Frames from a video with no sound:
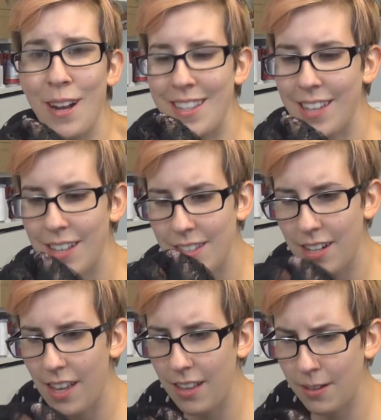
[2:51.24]
right sides
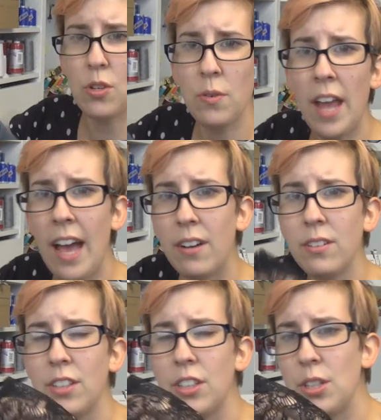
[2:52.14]
together. So
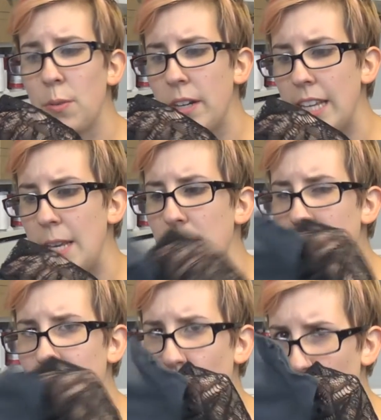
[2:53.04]
now you want to keep
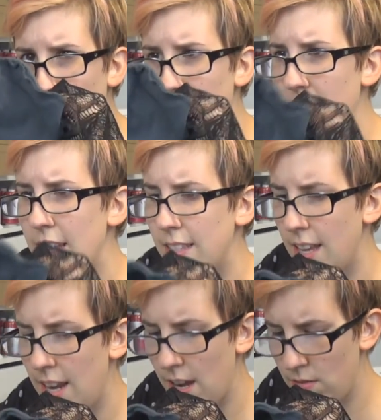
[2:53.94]
this hood
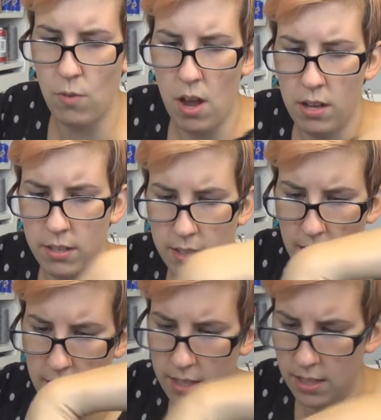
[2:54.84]
inside out, wrong
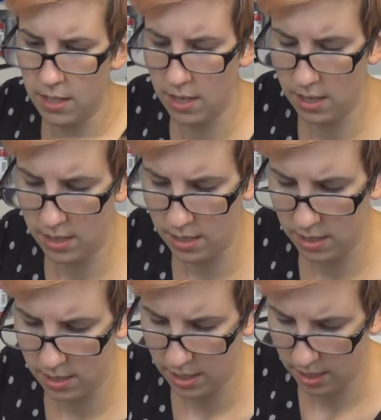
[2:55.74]
sides
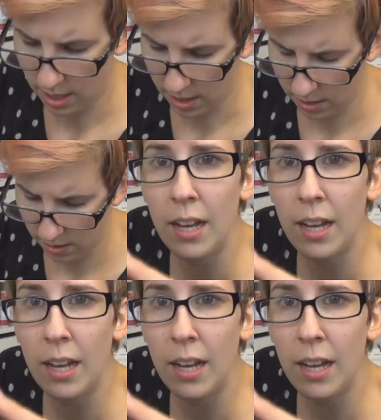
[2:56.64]
together.